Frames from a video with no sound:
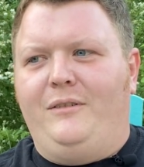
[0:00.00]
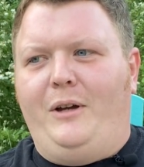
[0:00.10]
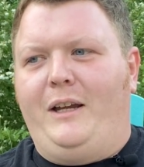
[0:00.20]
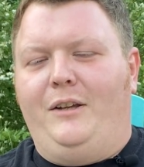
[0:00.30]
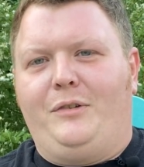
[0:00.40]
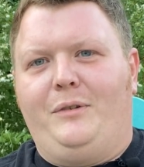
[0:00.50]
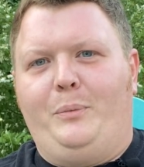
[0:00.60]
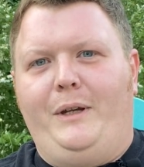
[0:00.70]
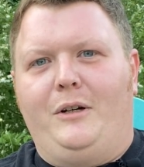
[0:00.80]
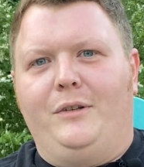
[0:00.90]
I guess
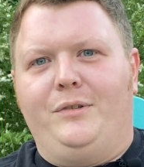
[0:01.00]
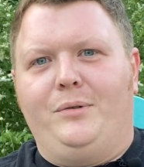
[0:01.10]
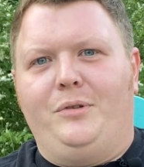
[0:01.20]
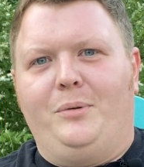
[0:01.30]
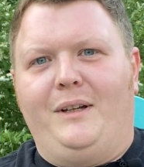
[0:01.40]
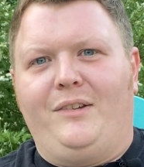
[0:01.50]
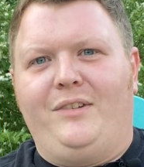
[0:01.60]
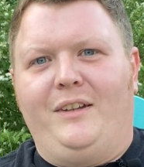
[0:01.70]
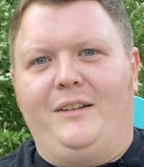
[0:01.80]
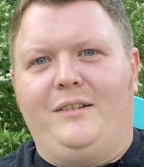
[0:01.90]
we all do to an
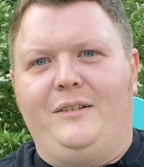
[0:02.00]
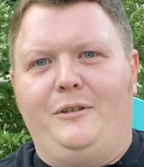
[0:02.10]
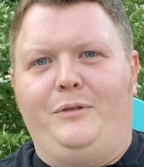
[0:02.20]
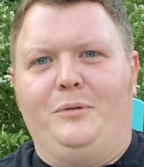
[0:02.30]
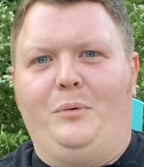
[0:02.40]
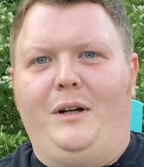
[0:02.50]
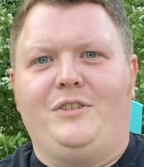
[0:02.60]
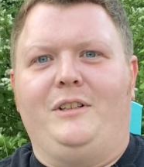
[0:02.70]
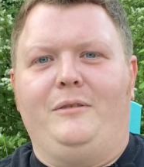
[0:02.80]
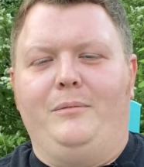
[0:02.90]
extent if you're
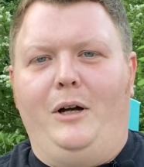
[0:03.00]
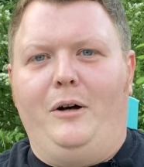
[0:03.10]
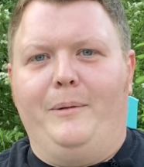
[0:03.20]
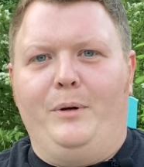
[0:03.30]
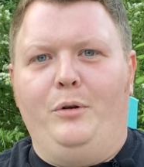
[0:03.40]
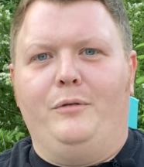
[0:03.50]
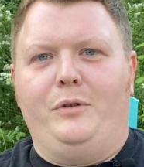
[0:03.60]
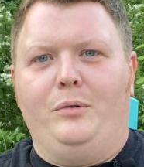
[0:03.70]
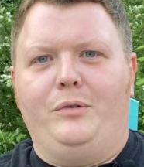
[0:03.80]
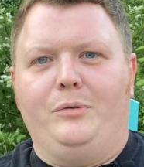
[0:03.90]
watching automotive
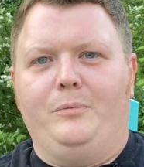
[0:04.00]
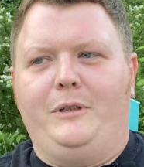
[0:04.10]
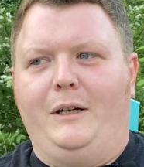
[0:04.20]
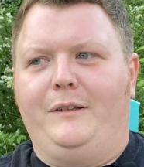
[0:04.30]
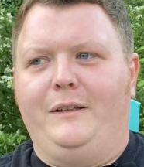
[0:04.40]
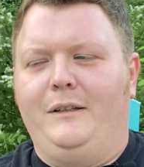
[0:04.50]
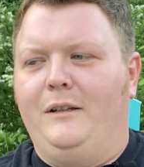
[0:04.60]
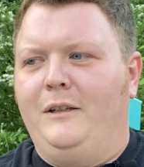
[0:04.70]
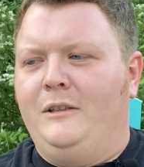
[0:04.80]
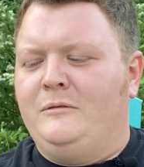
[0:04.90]
YouTube content.
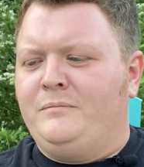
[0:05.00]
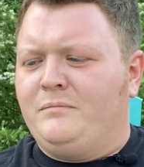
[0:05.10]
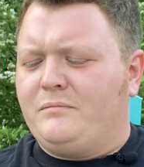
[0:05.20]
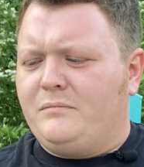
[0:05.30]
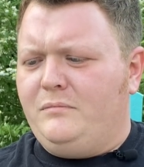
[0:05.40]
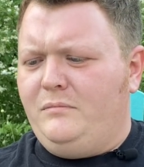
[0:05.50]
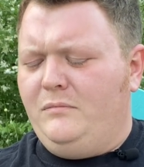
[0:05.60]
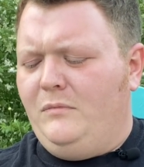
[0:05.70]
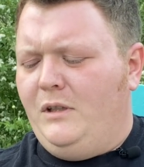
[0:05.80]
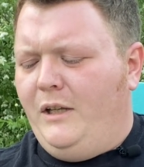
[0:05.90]

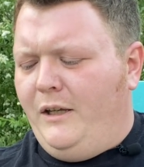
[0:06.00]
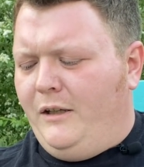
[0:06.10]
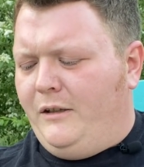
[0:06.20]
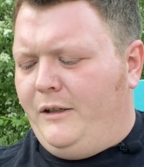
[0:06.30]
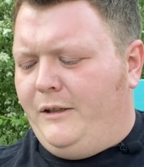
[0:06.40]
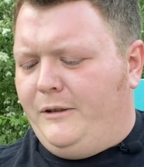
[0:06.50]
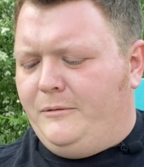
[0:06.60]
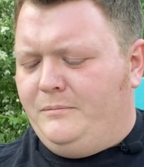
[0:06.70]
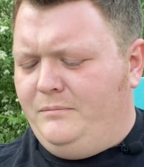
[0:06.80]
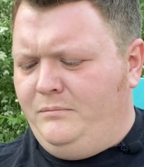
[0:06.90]
And
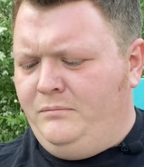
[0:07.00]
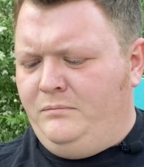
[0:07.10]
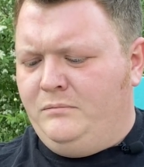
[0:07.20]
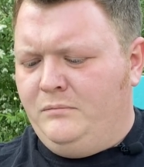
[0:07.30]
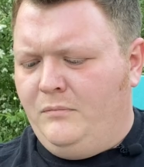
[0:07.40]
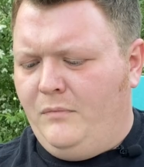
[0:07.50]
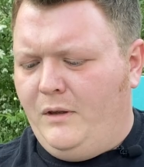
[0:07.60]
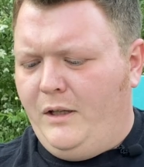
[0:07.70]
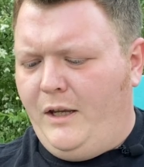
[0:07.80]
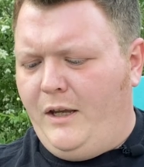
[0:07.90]
and
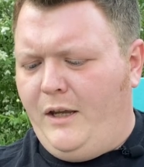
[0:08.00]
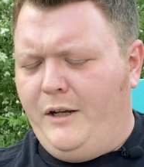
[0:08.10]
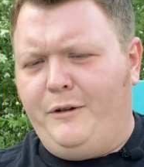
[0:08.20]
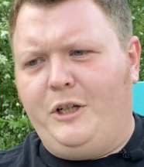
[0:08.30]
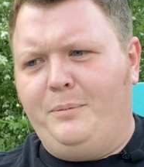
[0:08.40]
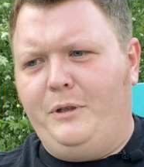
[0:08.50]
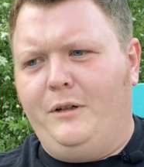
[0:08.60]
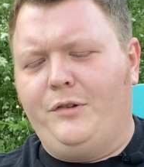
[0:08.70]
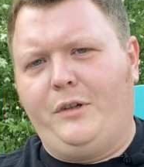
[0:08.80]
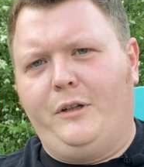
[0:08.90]
a couple
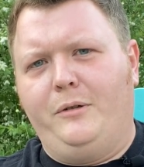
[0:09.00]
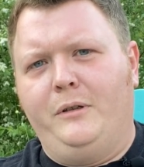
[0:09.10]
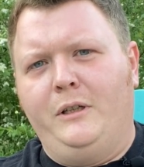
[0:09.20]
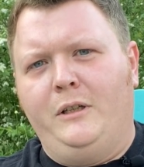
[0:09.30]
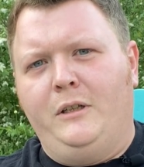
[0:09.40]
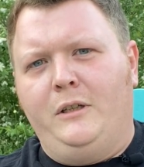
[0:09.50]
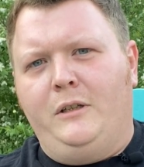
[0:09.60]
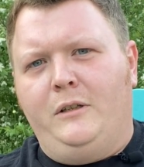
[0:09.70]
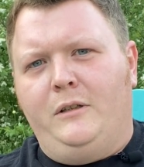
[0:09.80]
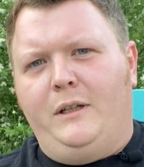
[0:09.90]
years ago,
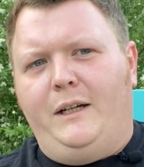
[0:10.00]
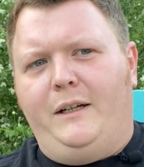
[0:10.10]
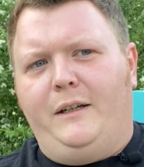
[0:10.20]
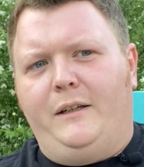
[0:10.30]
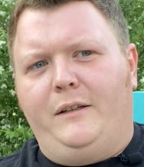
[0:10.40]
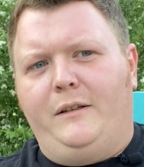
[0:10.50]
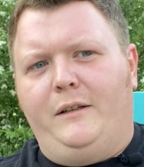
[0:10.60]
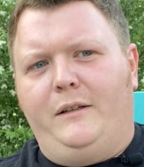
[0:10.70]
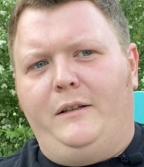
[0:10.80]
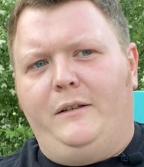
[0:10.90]
I
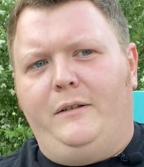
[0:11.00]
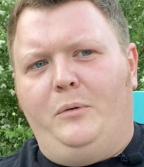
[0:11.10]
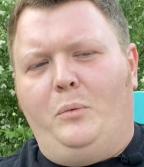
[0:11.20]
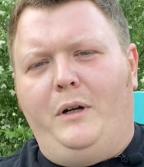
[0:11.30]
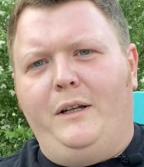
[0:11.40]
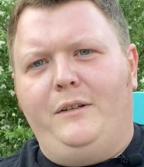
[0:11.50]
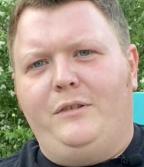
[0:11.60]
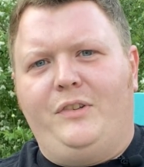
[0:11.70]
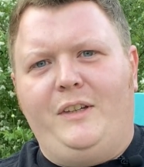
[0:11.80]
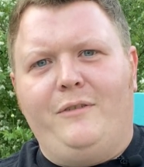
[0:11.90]
wanted
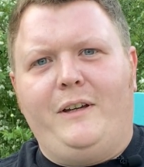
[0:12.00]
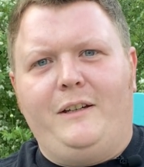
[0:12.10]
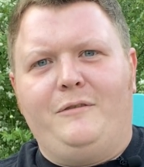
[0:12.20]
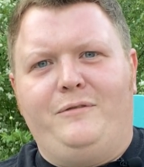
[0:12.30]
to see if I could